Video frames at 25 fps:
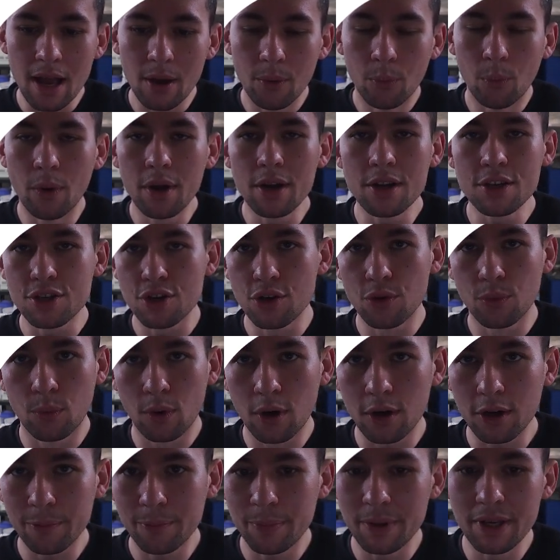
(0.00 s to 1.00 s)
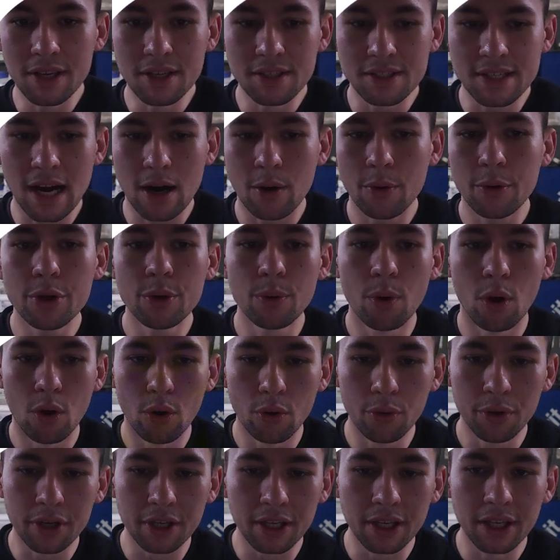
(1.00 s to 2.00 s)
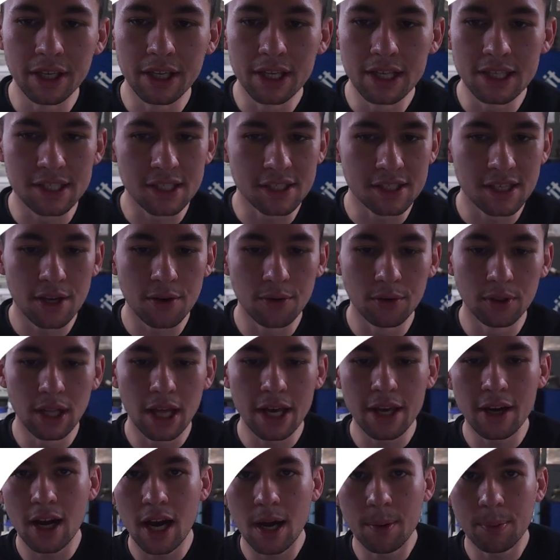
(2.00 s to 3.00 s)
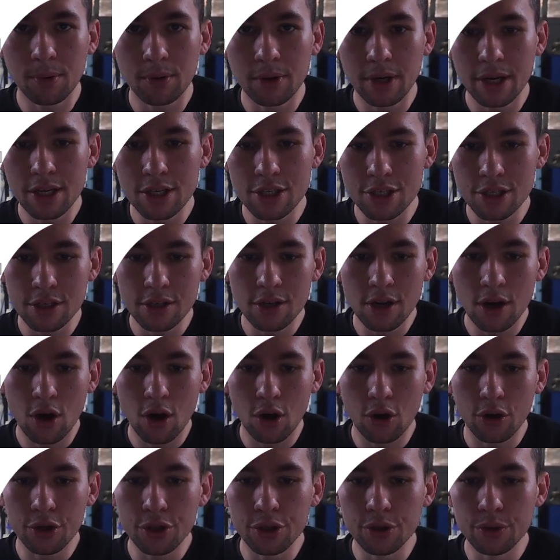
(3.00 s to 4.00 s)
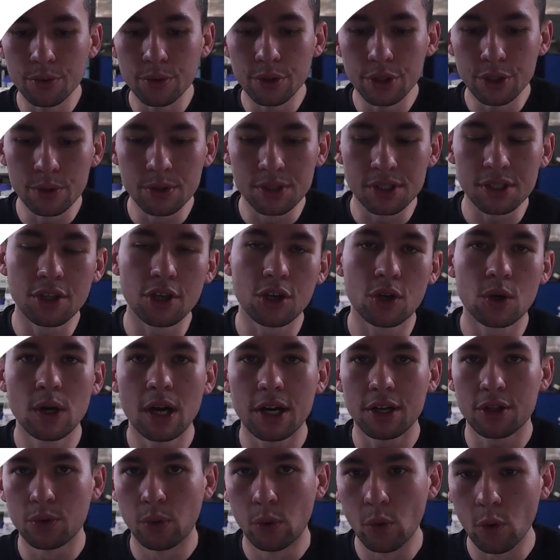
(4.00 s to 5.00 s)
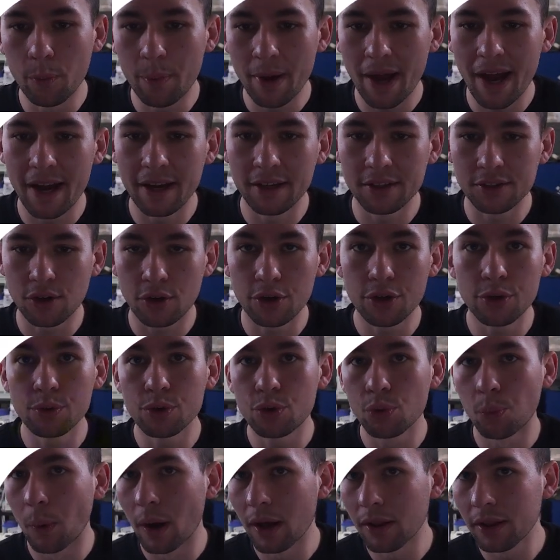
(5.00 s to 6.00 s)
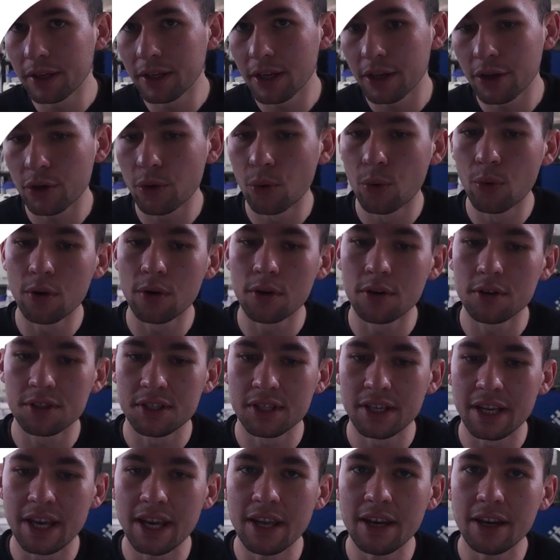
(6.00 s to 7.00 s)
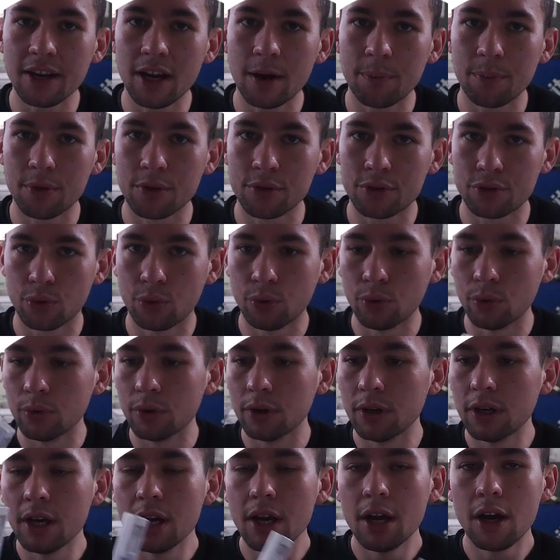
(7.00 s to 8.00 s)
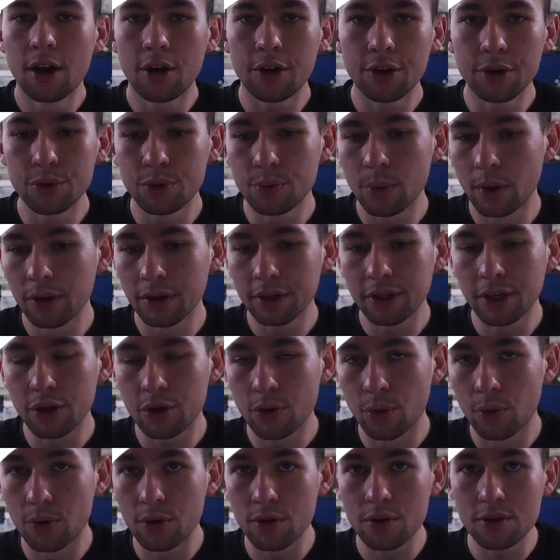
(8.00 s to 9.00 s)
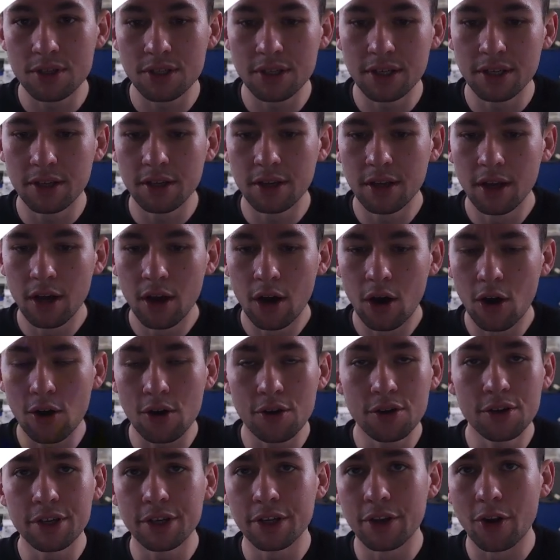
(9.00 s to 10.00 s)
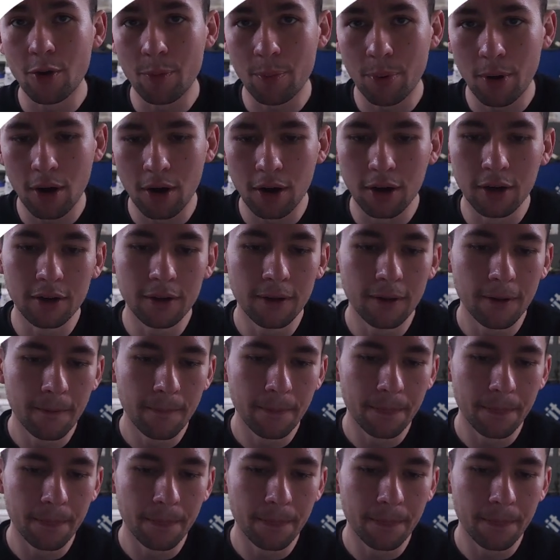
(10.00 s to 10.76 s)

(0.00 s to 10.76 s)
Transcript: What is your workpiece? How are you holding it? Is this a light operation? Are you using the correct tool paths? Are you dwelling in corners and heating up your tool? Are you dwelling in corners and hardening your part?